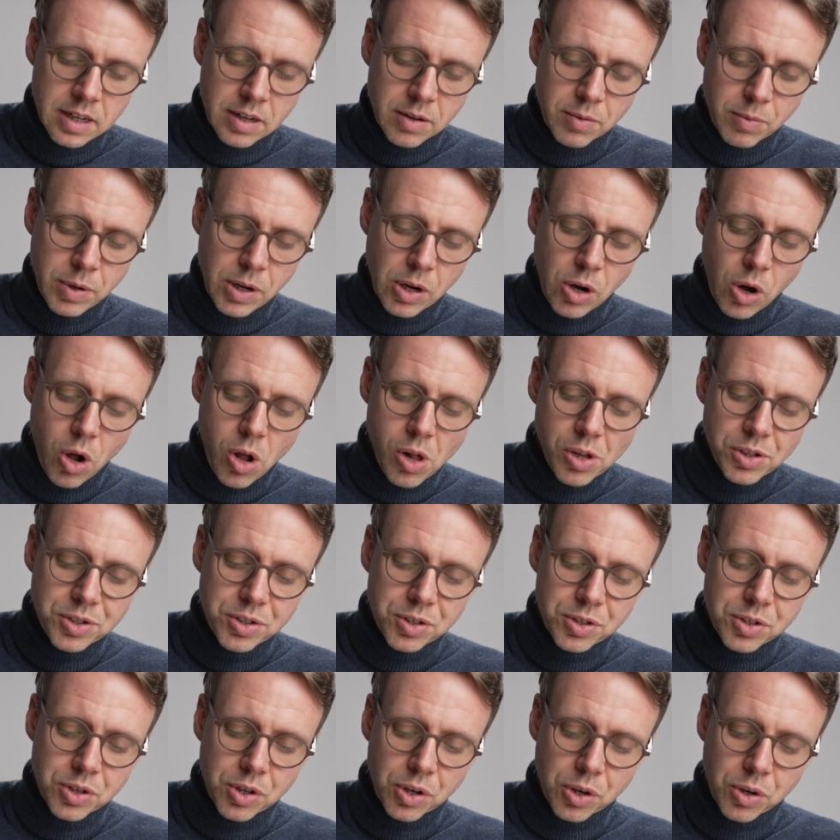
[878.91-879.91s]
we also
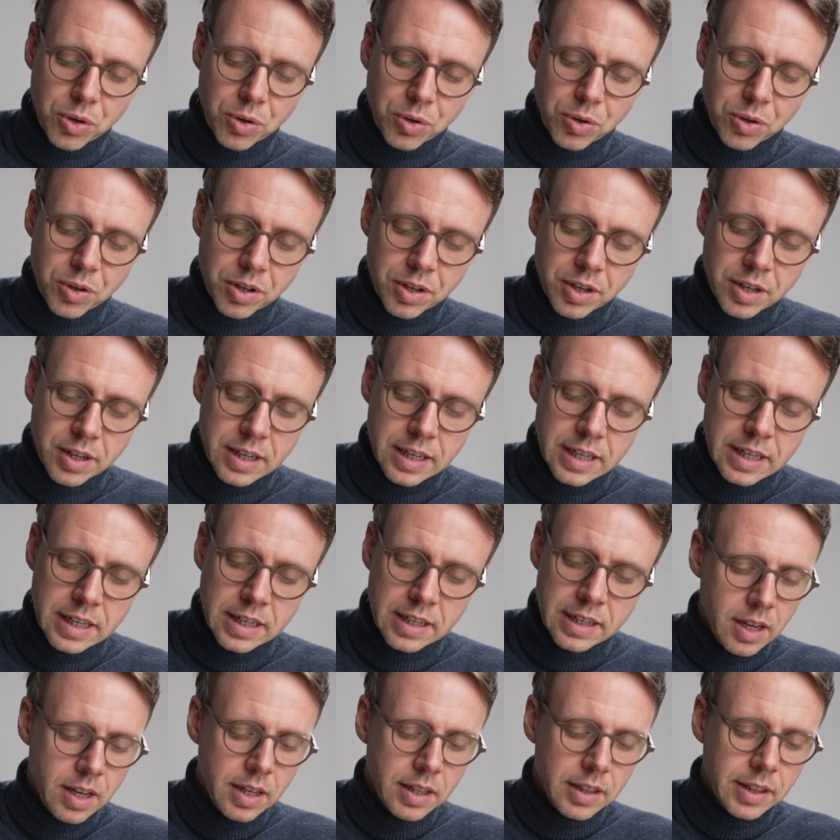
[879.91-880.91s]
know
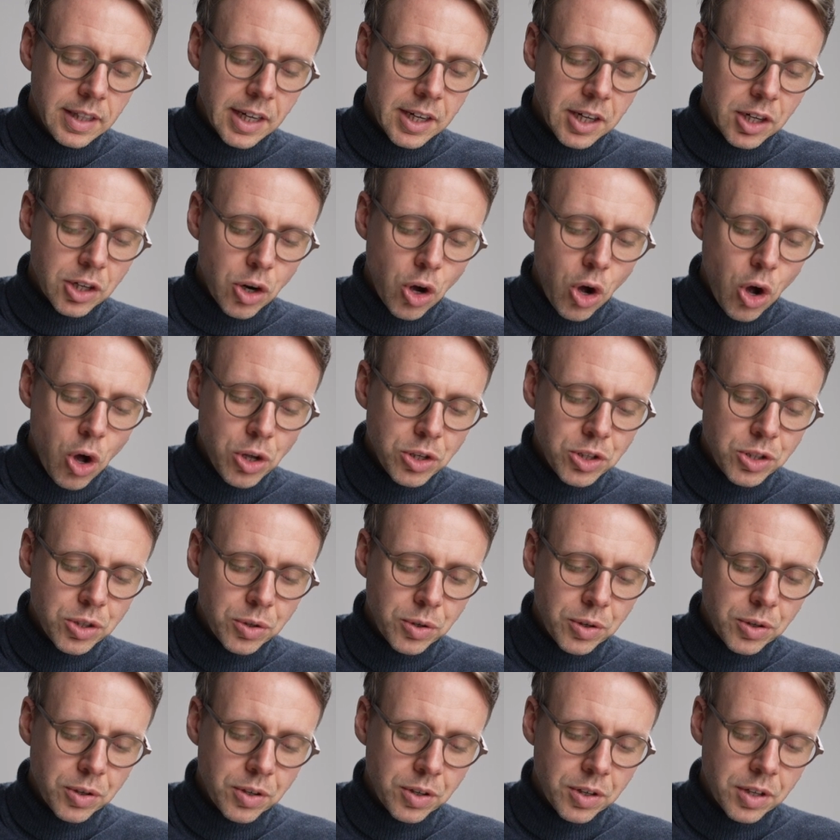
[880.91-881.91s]
that it
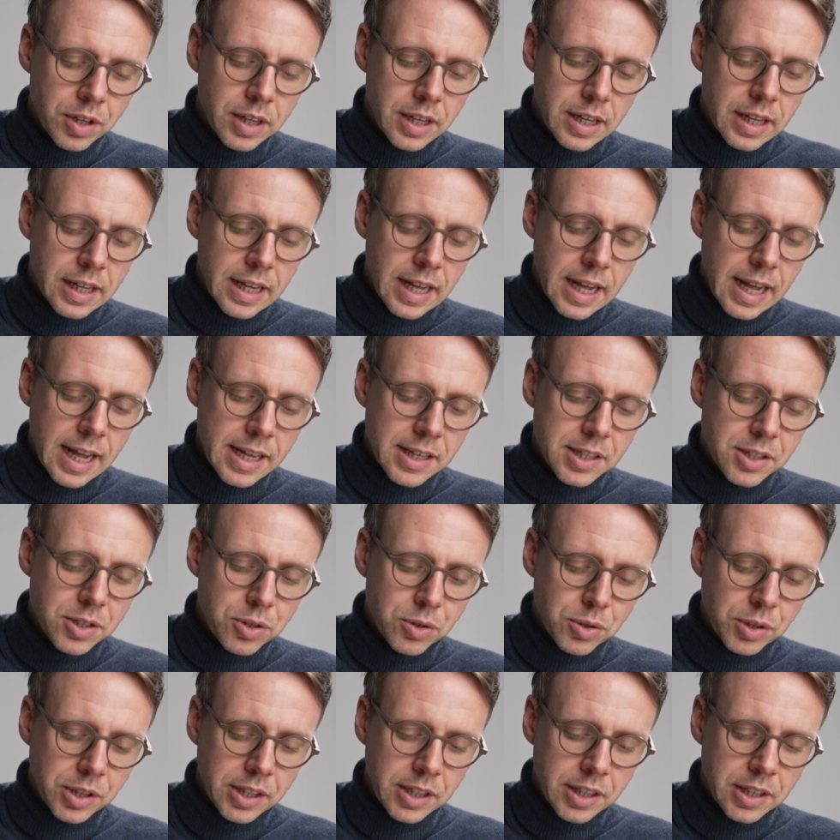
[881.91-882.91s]
also has
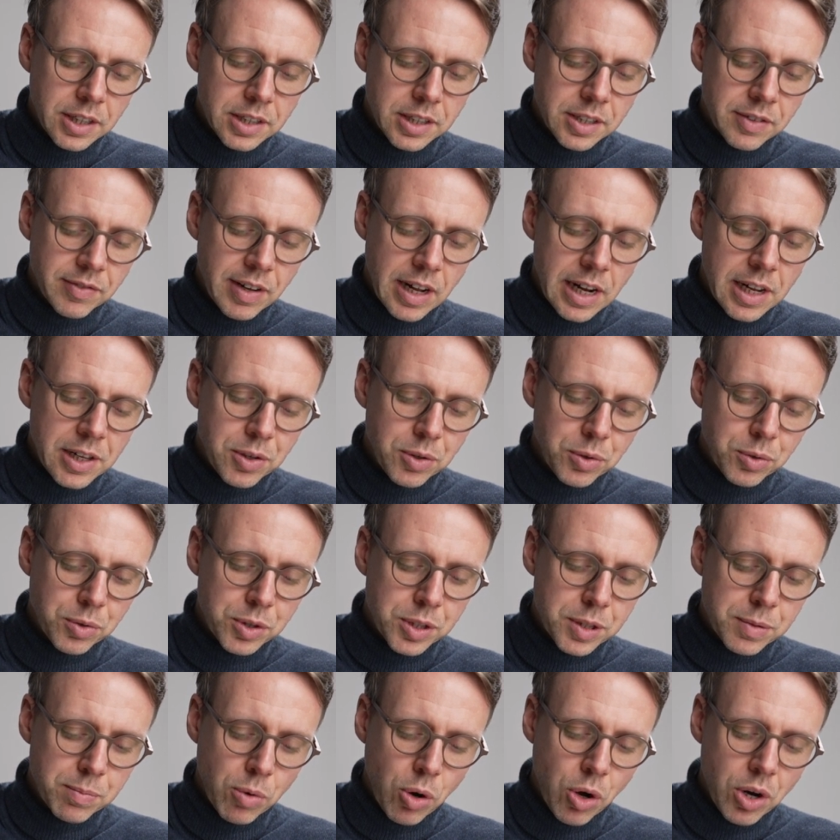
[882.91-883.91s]
to yield a value
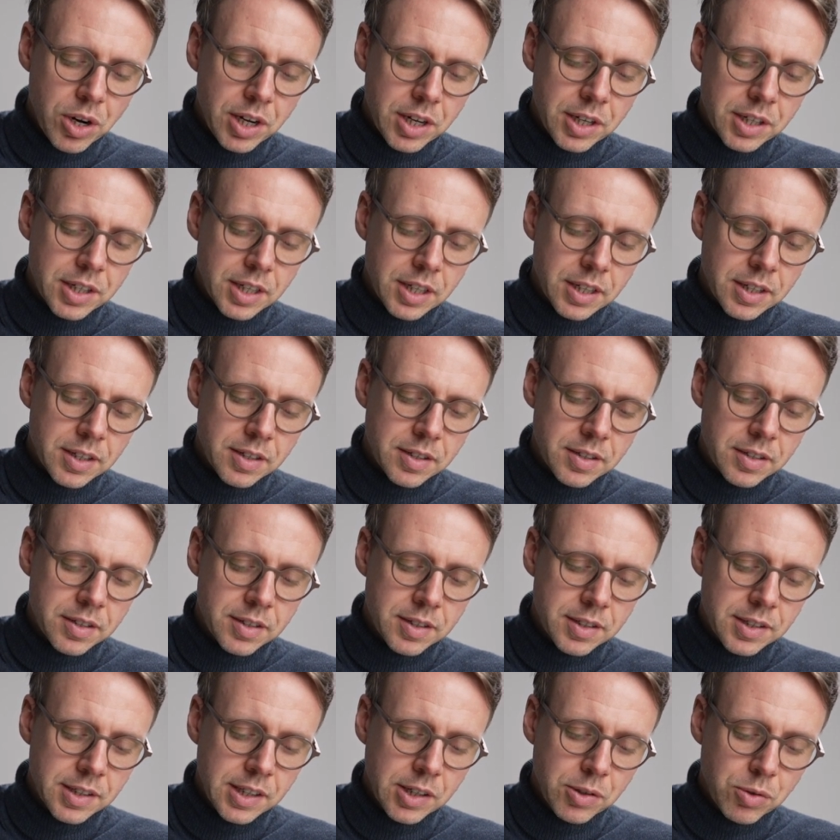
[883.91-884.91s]
smaller than
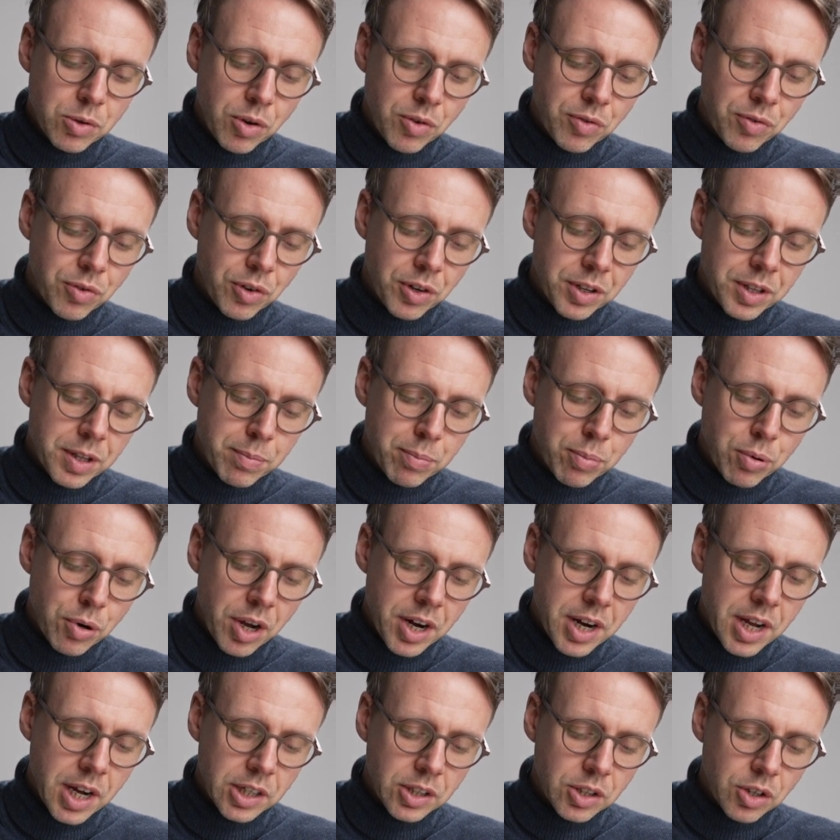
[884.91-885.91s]
0 for the
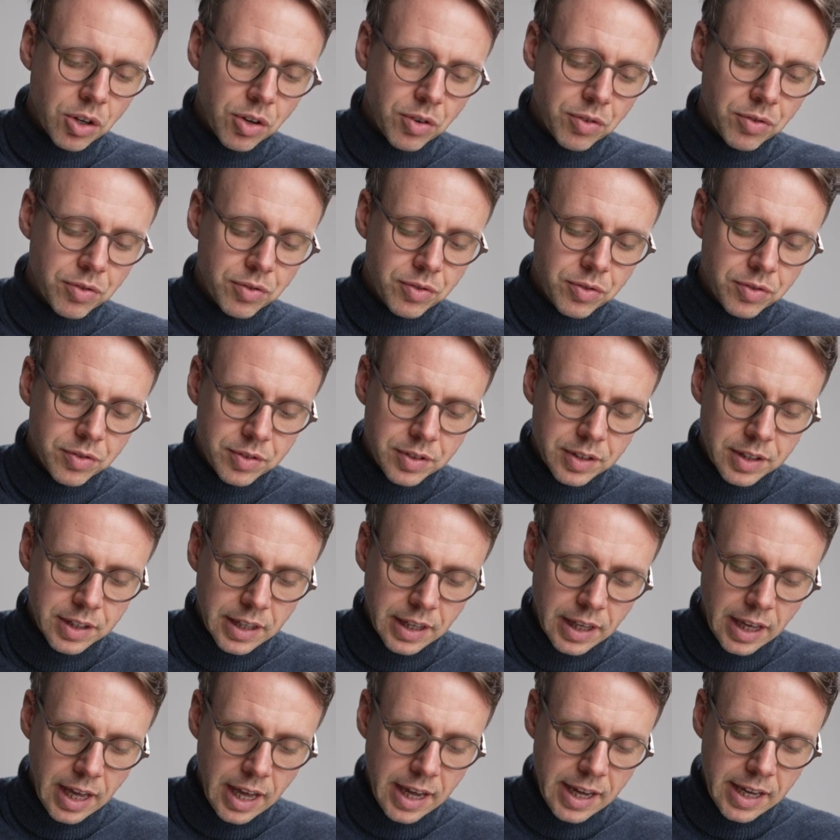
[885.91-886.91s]
product of
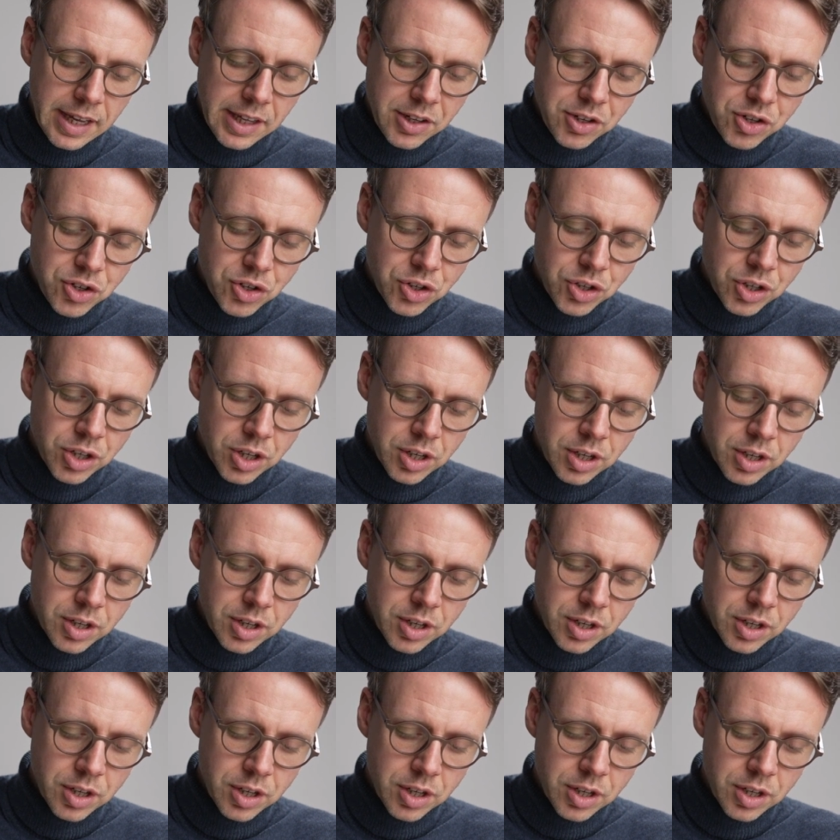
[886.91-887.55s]
h